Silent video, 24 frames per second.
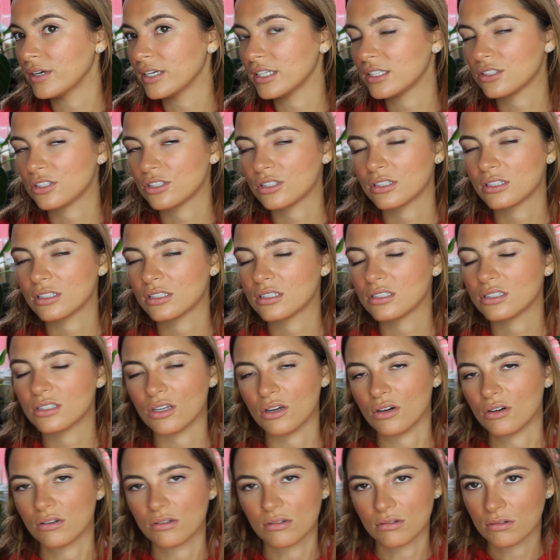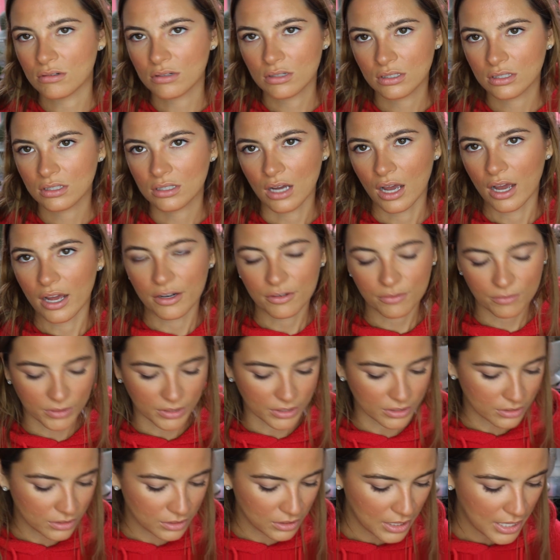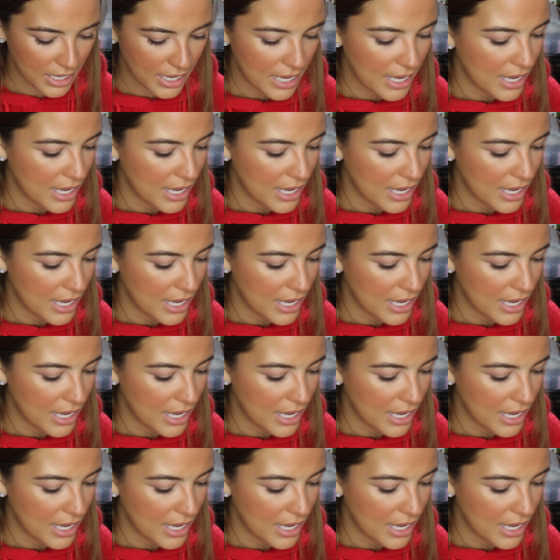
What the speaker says: It's so unreal.